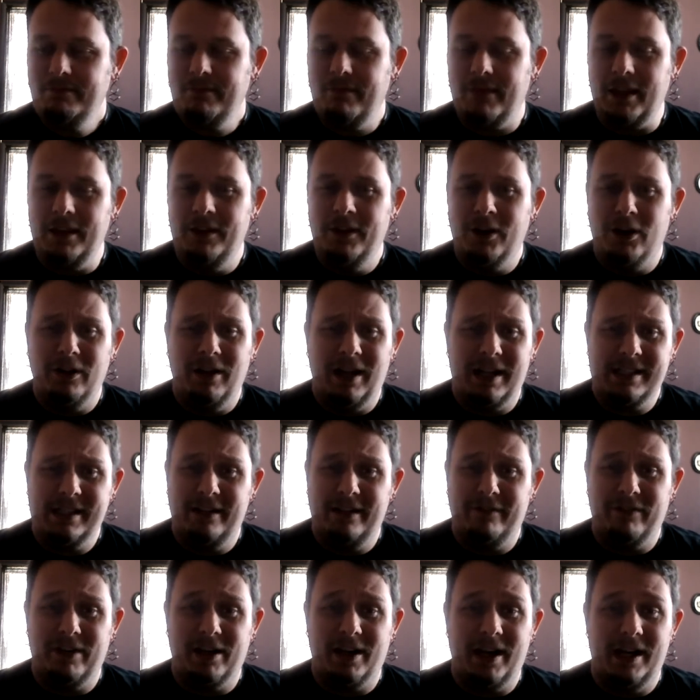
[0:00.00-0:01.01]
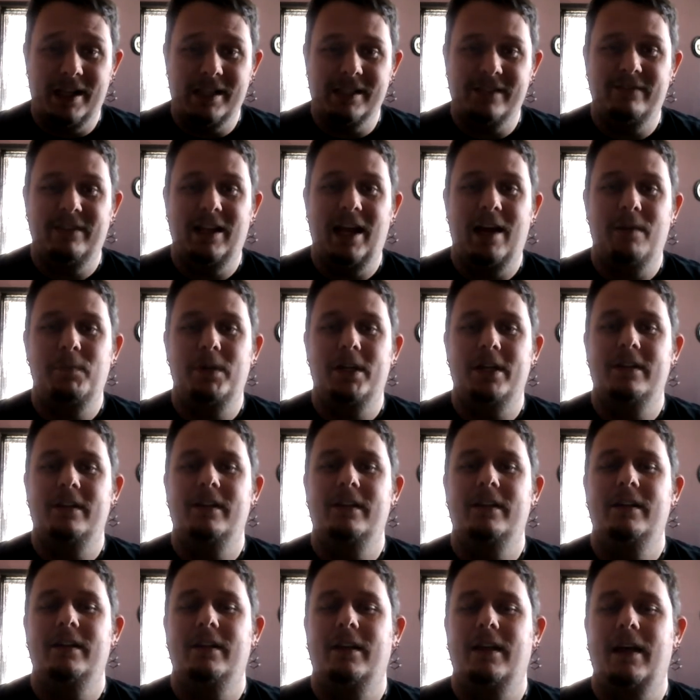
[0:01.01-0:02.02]
There are lots of different kinds of
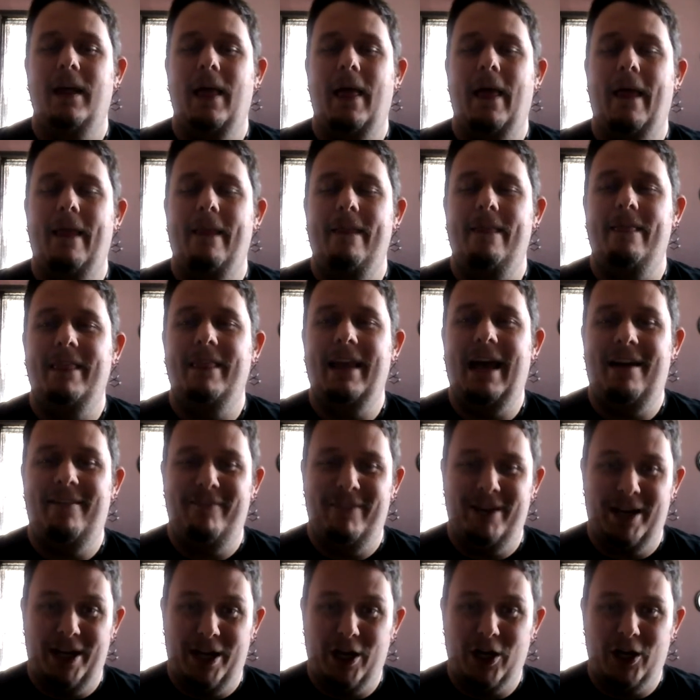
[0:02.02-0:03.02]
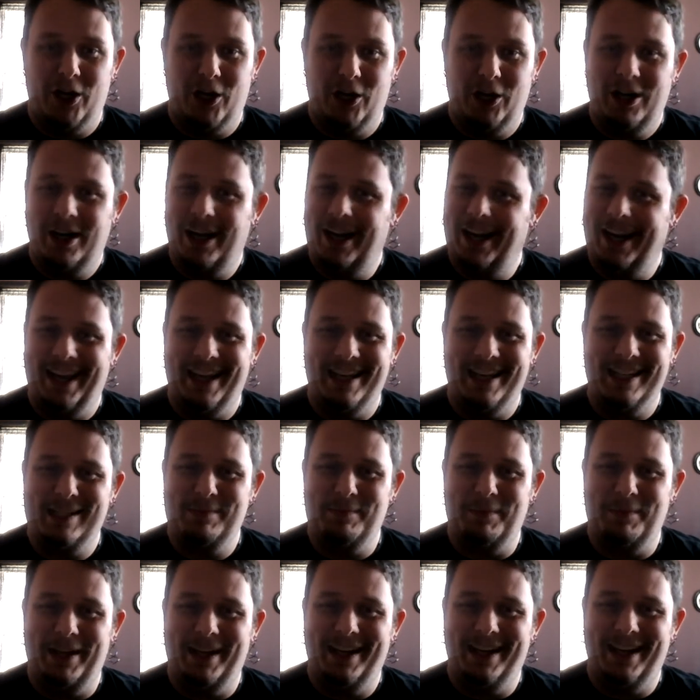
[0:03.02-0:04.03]
lavender. I can't
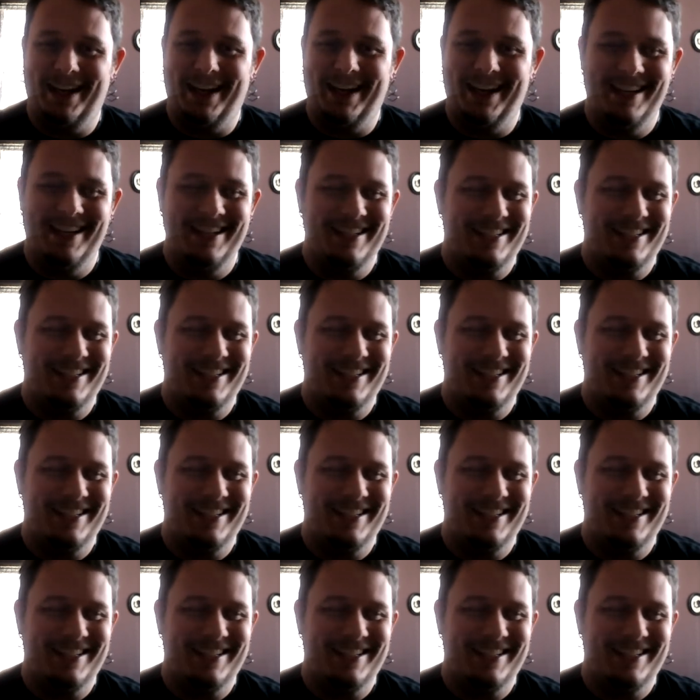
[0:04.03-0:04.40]
speak, I guess.